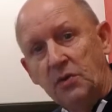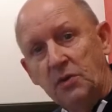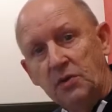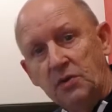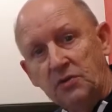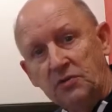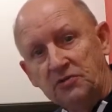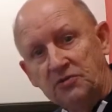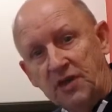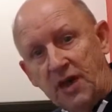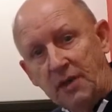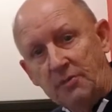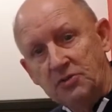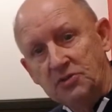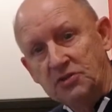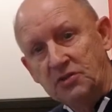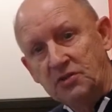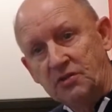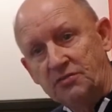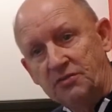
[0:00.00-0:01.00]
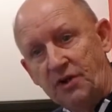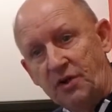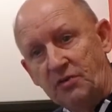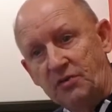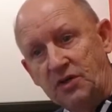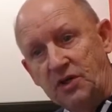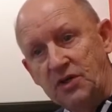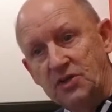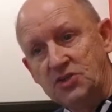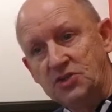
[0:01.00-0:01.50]
we were establishing the
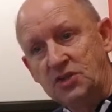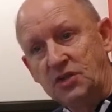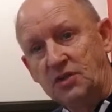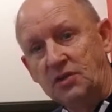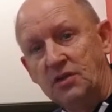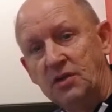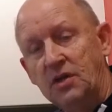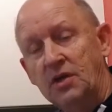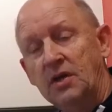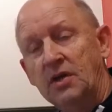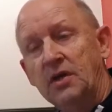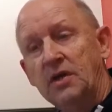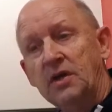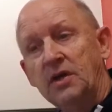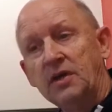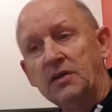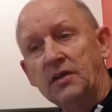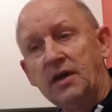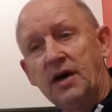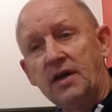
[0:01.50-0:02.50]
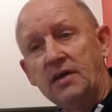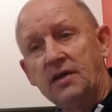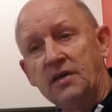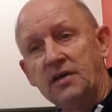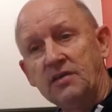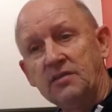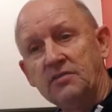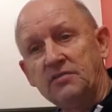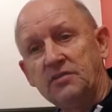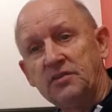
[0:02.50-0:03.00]
foundation, and that
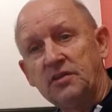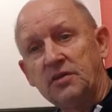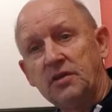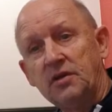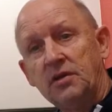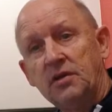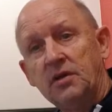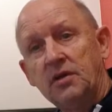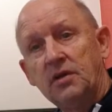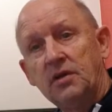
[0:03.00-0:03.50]
is